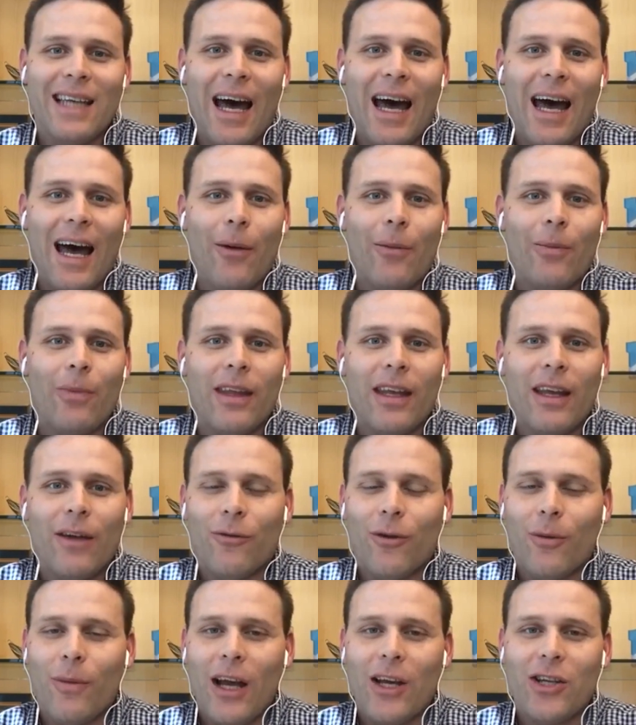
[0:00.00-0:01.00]
The
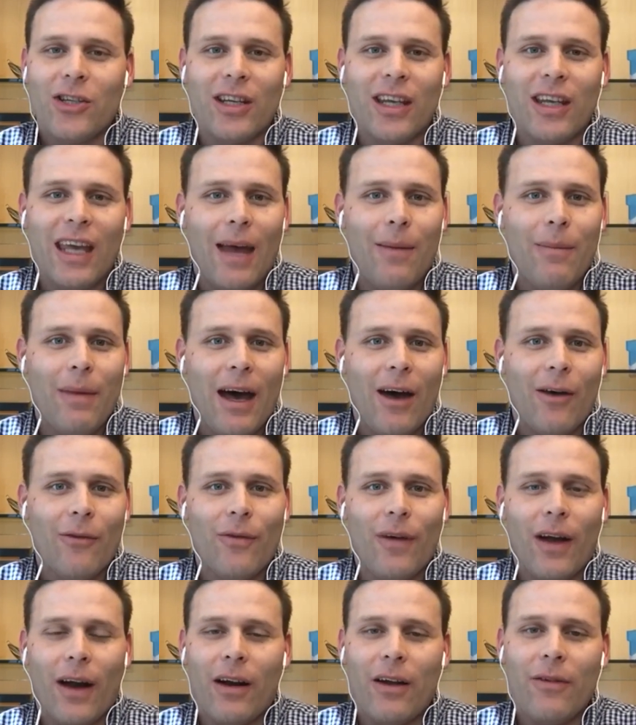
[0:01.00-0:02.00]
information came out very
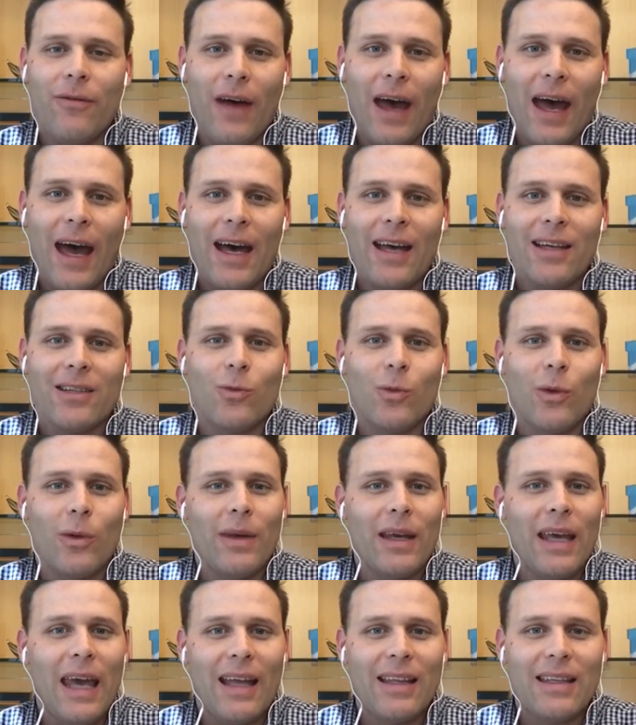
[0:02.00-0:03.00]
fast. We began
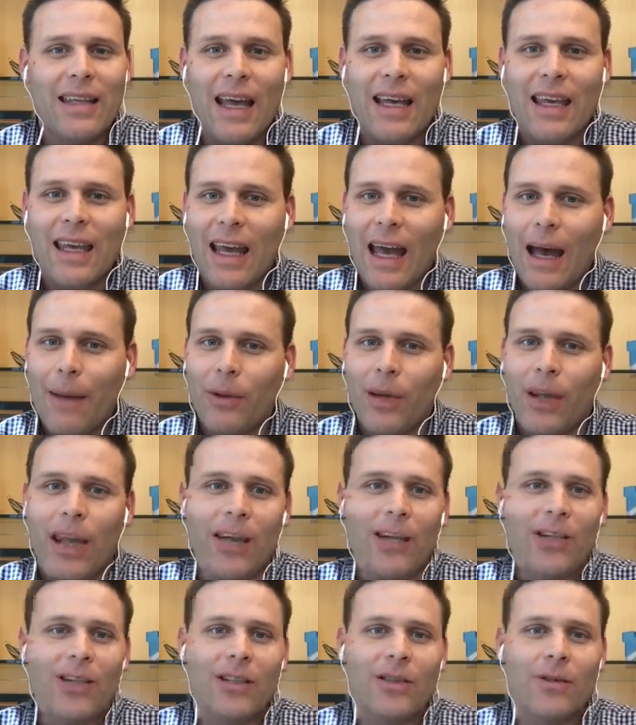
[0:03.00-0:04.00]
taking applications
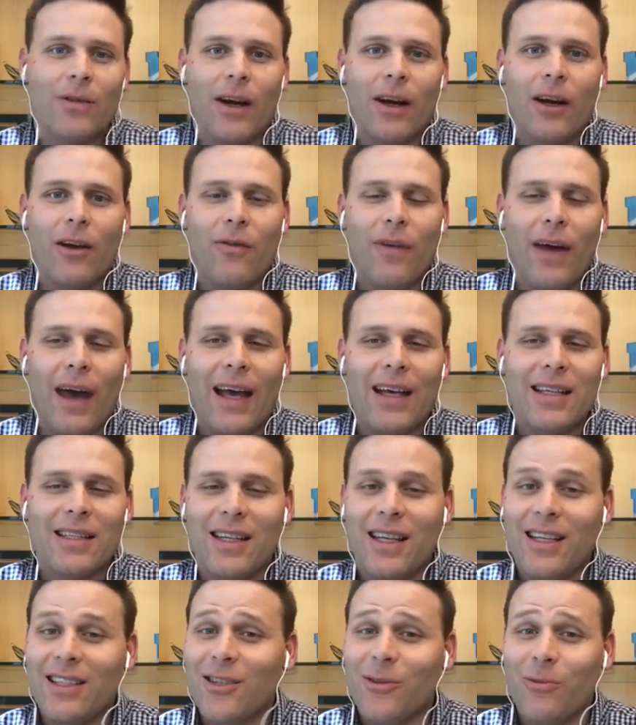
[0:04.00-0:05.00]
very fast. And it's
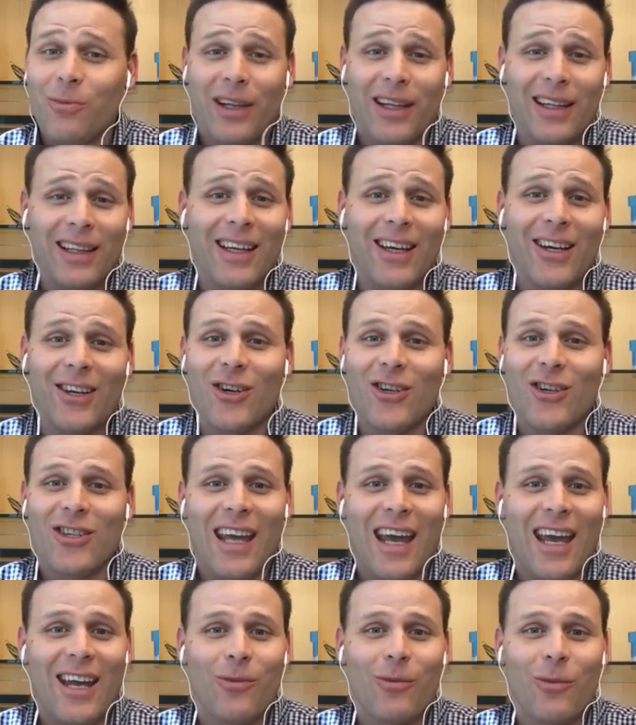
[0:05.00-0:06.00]
completely understandable
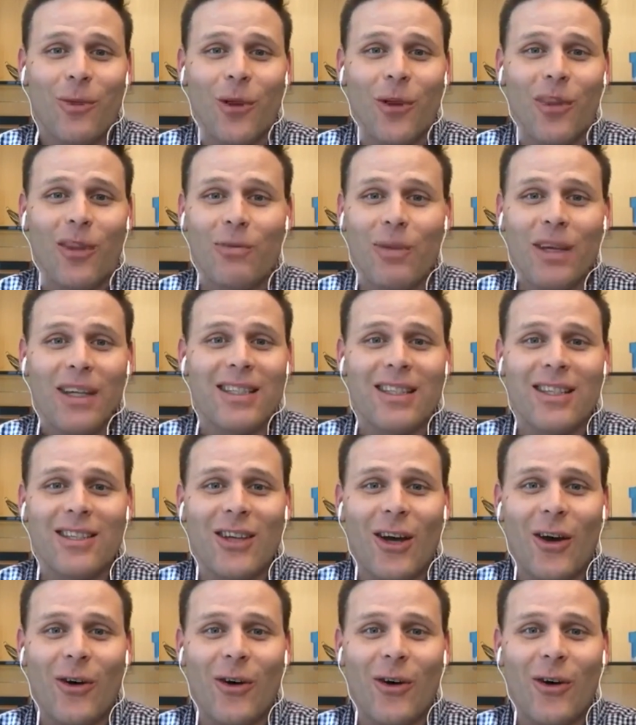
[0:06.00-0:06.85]
that business owners